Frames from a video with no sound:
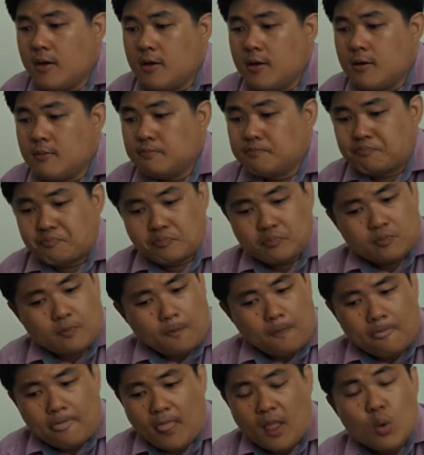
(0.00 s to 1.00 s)
Um,
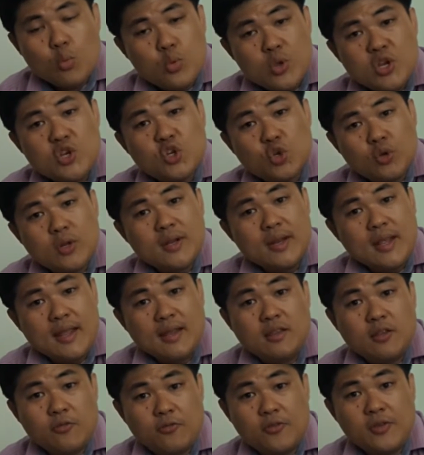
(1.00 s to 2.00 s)
we shouldn't
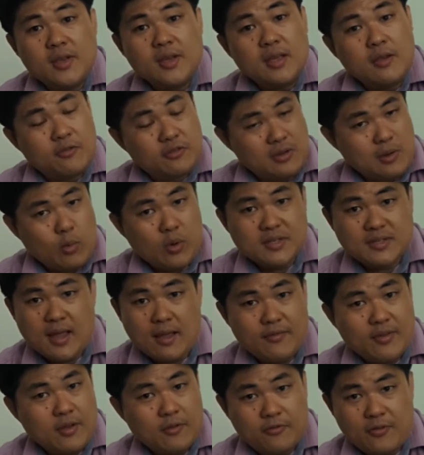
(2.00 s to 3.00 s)
interfere. If someone is
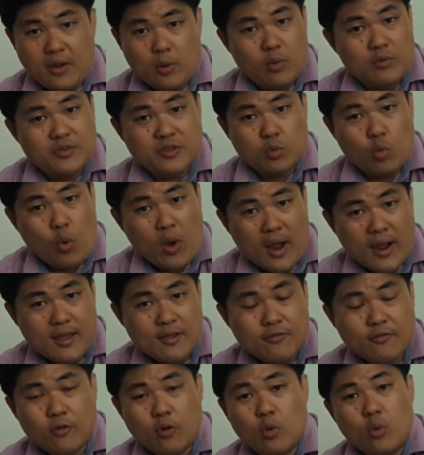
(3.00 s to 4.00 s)
having a fight with his
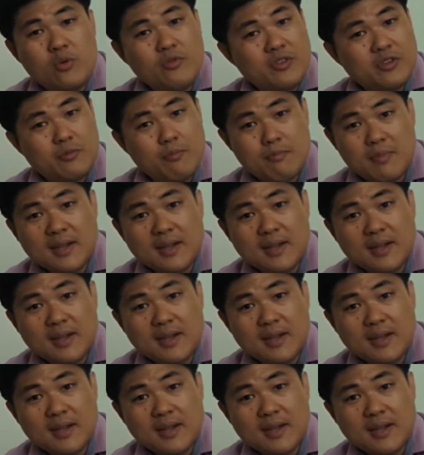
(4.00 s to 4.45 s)
wife or with his